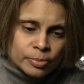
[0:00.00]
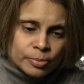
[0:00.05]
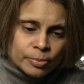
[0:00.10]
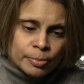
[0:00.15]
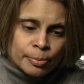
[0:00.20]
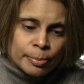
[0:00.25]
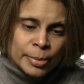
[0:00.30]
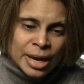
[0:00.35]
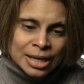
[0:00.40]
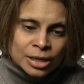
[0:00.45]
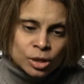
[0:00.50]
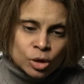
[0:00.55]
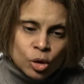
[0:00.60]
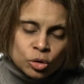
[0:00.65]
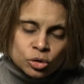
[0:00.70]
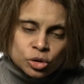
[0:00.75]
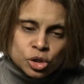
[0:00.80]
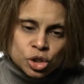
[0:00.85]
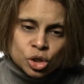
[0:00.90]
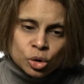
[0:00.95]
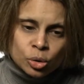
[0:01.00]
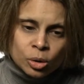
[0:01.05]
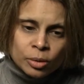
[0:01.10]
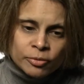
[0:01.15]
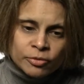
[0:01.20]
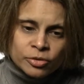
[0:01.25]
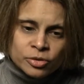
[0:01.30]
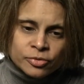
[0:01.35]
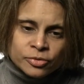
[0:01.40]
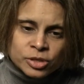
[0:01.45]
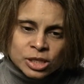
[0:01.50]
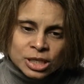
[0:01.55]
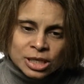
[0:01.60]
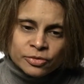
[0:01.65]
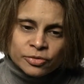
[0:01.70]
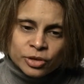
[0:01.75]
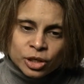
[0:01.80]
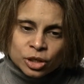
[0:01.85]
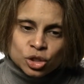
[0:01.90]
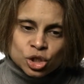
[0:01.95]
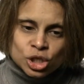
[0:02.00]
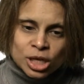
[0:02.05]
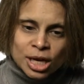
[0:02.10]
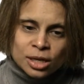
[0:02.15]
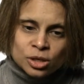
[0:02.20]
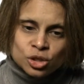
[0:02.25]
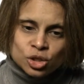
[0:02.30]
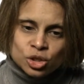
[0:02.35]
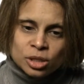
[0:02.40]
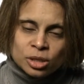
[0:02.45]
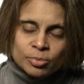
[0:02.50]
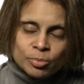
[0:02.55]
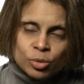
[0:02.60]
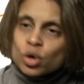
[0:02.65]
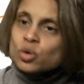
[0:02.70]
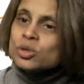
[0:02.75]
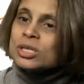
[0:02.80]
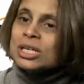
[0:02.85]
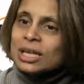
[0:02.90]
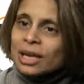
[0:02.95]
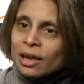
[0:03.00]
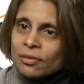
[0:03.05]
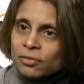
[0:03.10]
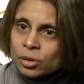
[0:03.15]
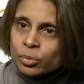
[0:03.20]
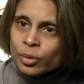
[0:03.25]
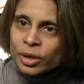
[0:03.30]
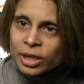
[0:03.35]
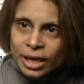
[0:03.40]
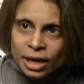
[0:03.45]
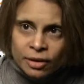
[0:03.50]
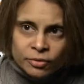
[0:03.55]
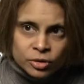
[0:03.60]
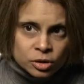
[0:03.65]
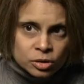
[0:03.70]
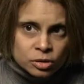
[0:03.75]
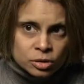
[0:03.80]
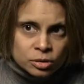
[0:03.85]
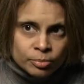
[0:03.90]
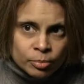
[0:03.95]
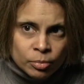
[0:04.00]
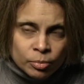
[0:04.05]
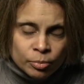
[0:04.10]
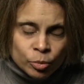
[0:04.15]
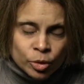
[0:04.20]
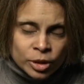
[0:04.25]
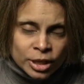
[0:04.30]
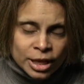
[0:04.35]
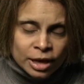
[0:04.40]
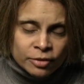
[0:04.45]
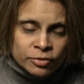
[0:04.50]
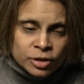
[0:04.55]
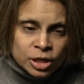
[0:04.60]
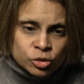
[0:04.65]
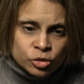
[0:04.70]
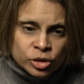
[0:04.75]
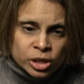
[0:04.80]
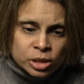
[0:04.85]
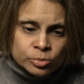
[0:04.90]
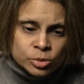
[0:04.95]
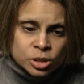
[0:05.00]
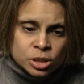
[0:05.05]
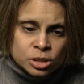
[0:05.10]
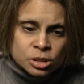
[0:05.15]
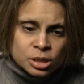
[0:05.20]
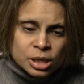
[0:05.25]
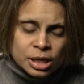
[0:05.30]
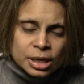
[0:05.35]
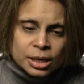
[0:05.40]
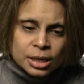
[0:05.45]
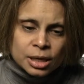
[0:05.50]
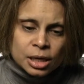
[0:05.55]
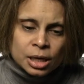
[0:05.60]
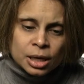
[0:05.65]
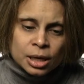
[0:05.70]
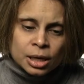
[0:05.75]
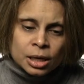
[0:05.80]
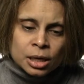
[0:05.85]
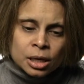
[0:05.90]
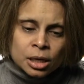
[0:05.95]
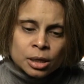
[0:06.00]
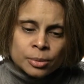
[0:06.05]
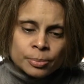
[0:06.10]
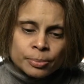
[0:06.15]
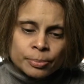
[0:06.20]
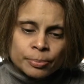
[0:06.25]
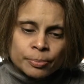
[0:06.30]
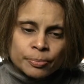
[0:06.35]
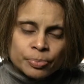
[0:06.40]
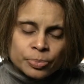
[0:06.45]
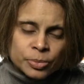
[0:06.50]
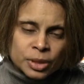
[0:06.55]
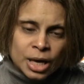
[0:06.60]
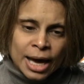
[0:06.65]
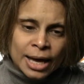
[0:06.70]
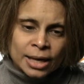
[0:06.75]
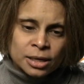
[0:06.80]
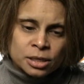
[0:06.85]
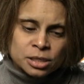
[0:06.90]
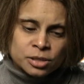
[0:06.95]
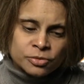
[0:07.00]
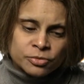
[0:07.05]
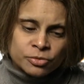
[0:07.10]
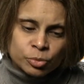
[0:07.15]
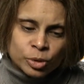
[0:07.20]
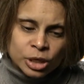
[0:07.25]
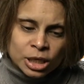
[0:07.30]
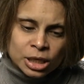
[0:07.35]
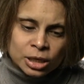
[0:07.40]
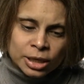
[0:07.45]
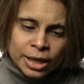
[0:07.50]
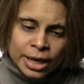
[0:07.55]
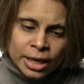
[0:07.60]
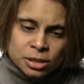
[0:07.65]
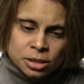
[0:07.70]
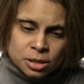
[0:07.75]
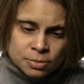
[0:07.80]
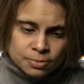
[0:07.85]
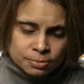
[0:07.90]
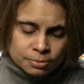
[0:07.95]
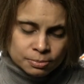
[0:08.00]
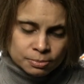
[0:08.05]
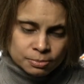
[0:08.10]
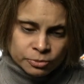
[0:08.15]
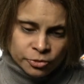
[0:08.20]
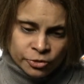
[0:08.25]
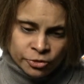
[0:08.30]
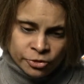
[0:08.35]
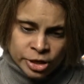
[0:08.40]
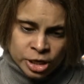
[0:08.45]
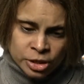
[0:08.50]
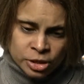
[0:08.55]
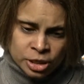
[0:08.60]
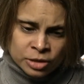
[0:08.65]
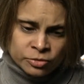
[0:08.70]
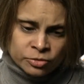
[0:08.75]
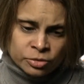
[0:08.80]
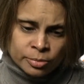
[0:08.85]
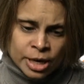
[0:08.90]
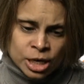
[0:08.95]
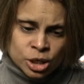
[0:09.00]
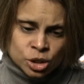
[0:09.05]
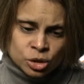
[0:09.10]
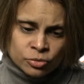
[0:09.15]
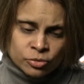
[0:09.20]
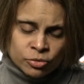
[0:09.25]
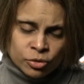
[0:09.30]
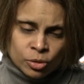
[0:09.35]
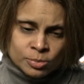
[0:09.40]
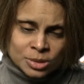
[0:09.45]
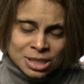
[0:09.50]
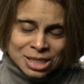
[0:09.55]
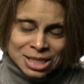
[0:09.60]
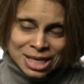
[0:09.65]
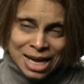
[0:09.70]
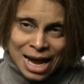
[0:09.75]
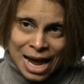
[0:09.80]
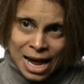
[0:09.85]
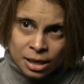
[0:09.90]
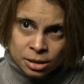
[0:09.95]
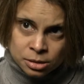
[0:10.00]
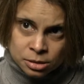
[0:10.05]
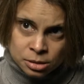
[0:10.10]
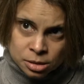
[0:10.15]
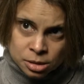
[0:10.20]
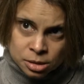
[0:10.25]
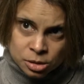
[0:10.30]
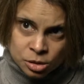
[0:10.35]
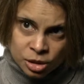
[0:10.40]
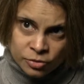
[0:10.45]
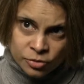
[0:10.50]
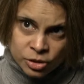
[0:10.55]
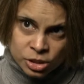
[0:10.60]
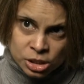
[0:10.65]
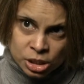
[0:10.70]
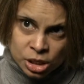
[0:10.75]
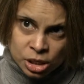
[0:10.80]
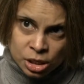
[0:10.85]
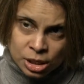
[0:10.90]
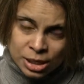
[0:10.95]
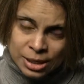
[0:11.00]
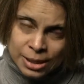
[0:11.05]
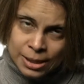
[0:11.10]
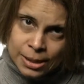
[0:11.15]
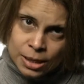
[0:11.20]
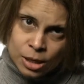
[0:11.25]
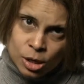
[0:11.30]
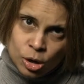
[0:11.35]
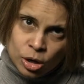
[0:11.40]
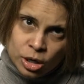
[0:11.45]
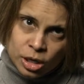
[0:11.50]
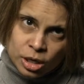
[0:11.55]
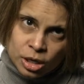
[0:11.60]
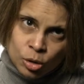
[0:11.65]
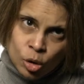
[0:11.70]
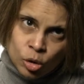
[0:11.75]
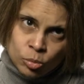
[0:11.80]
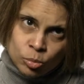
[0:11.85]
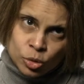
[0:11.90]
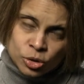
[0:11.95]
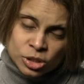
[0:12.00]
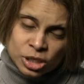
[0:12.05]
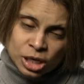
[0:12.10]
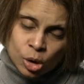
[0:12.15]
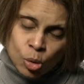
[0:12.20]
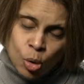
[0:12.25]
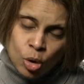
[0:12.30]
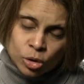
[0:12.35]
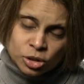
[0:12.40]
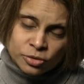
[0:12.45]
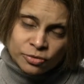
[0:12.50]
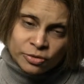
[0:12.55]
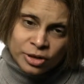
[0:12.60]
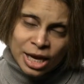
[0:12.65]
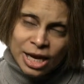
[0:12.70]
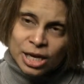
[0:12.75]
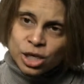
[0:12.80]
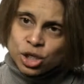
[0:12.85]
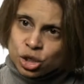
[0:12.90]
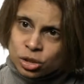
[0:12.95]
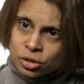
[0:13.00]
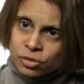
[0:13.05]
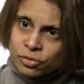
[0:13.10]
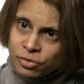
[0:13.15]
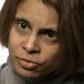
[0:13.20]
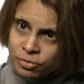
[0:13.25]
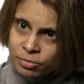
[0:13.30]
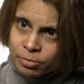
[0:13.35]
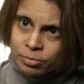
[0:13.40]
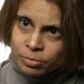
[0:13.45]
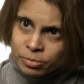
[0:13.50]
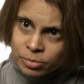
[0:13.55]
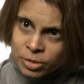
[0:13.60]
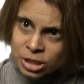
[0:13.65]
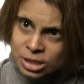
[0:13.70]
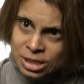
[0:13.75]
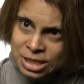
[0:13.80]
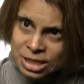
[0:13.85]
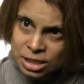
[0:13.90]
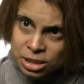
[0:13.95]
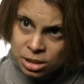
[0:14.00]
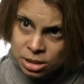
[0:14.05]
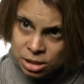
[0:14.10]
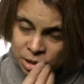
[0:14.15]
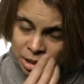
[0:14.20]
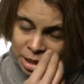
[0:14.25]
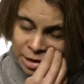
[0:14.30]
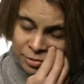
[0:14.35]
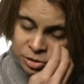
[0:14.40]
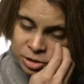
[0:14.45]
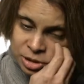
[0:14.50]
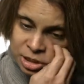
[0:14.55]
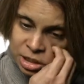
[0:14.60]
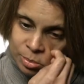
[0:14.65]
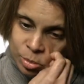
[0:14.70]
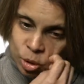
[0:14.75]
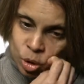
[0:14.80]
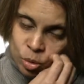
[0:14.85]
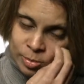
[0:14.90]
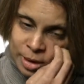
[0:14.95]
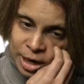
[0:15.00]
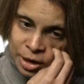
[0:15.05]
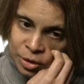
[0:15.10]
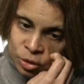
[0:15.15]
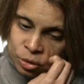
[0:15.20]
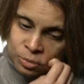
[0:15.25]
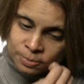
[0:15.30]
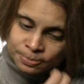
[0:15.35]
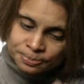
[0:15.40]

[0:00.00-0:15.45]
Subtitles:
may not show a significant change in the protein level when they have their treatment. And if we can get further information from scans to give us almost a quantification of disease levels in the bone marrow,